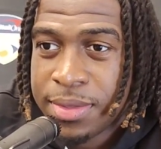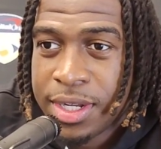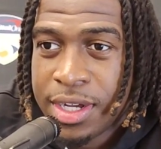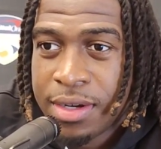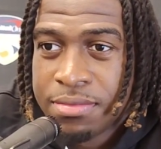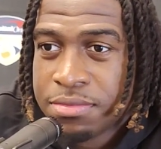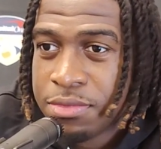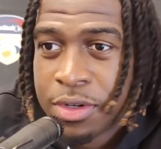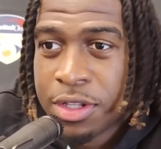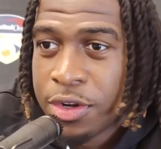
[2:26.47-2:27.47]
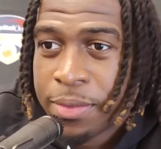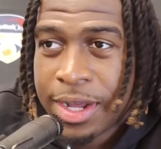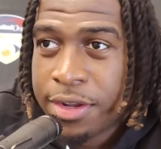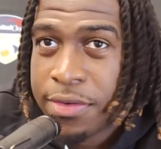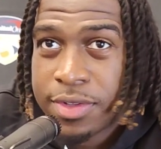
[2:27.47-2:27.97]
but really
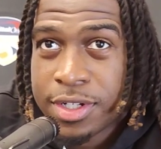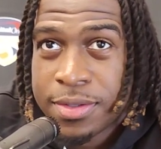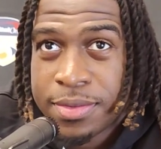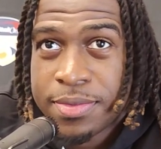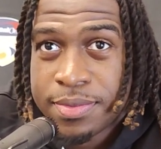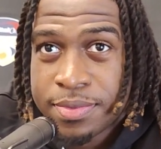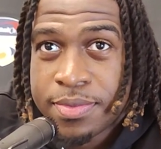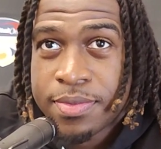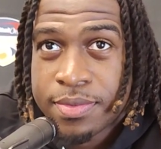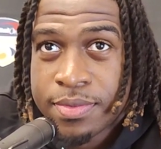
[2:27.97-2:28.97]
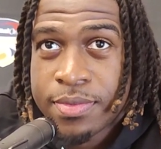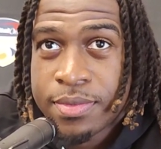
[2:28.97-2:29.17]
nobody over there.